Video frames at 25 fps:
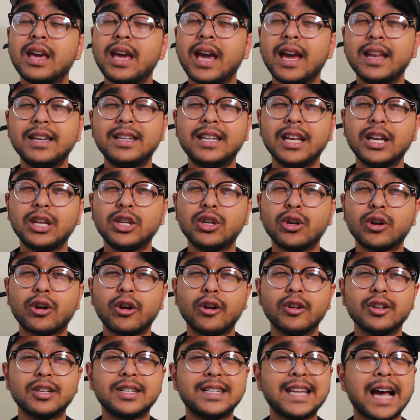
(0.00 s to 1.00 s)
and think you're
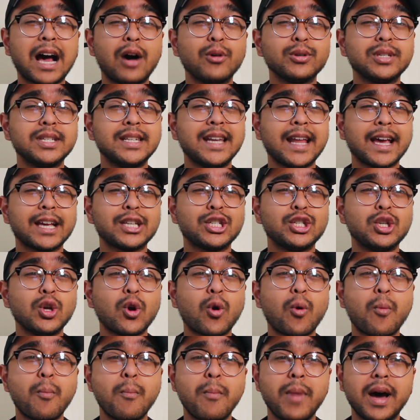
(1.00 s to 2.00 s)
going to 1000x
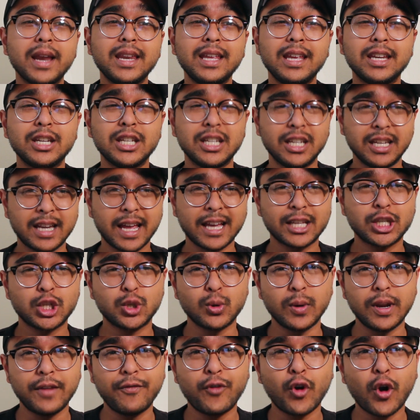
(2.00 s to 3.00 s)
your money in the next
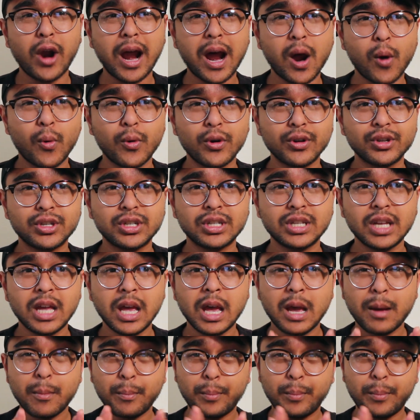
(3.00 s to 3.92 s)
24 hours,